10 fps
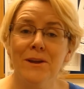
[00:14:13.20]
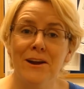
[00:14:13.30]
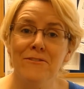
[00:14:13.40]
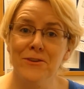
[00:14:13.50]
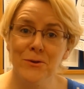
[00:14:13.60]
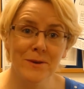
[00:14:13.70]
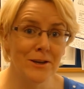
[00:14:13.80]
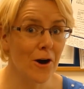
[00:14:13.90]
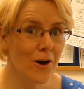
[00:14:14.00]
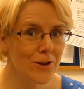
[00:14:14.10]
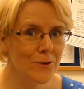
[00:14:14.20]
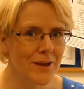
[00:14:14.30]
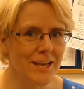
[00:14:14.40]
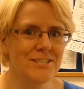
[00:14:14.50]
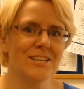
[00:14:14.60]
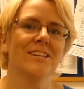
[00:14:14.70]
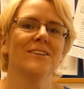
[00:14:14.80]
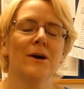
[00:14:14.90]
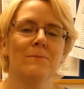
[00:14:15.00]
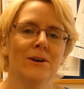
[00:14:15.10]
we are filming on location
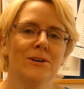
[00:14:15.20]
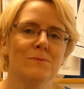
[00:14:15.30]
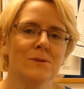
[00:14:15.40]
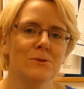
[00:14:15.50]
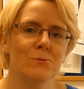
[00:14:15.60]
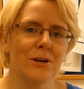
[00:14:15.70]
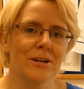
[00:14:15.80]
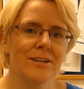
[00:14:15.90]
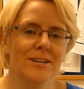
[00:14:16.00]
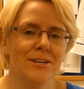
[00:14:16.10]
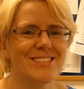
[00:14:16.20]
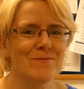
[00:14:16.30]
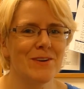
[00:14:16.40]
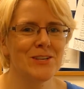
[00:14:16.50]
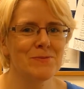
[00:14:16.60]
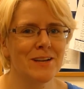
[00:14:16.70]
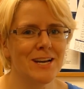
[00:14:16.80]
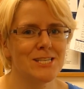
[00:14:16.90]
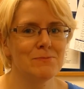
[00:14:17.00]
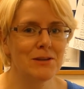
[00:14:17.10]
at my husband's work. So my husband
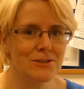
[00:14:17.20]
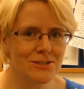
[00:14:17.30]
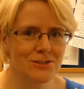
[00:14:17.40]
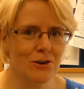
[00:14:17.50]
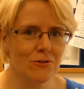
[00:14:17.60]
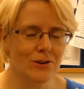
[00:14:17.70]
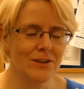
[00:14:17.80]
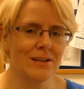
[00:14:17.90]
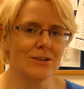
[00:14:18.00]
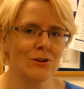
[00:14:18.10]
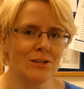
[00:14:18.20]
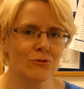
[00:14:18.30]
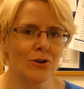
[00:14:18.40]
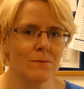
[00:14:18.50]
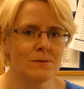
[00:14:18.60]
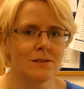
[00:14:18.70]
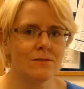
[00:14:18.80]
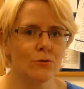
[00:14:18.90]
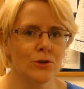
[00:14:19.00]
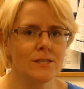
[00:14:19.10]
has specialist software that transcribes his
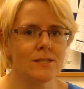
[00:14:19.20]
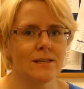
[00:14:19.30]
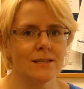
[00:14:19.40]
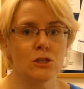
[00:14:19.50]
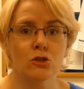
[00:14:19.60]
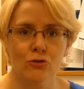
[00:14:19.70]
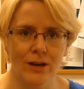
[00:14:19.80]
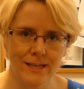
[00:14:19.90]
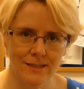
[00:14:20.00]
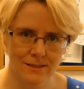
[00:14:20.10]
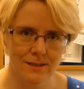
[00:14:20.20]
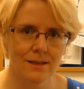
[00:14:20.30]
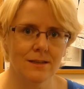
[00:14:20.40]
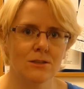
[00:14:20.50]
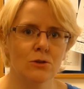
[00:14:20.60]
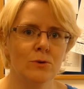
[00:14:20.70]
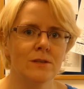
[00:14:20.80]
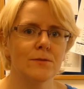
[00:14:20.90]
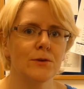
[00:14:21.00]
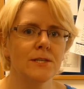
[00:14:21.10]
voice, that's trained to
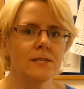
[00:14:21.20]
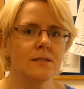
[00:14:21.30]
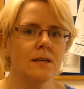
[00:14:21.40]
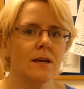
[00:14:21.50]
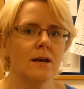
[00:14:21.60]
his voice.